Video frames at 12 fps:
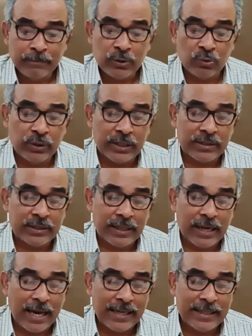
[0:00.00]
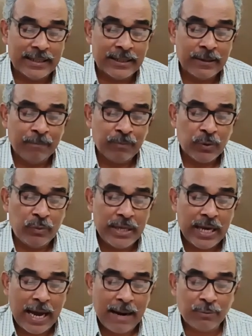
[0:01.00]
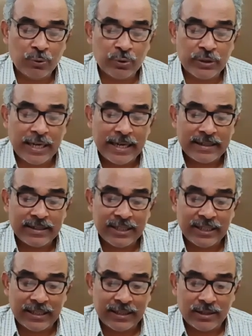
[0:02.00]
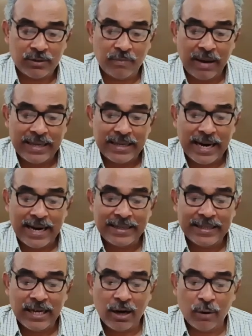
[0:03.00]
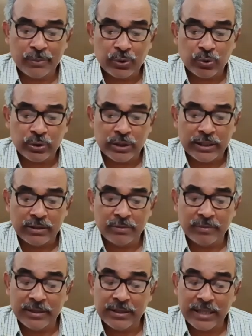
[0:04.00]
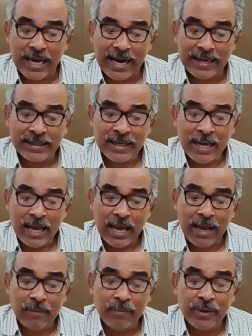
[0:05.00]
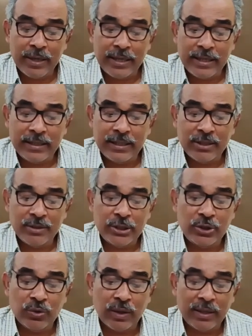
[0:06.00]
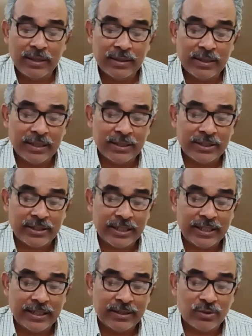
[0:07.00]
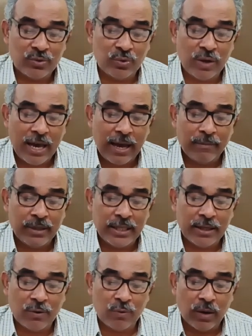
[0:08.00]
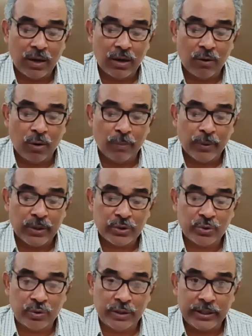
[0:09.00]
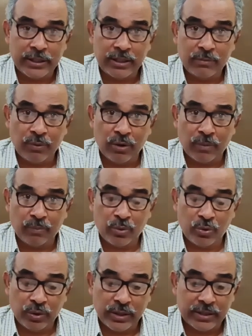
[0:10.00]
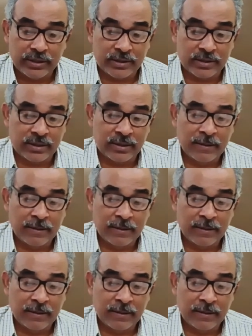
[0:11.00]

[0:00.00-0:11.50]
To nationalize, we have to select things. My idea of socialism is that every individual in the state should have equal opportunity for progress.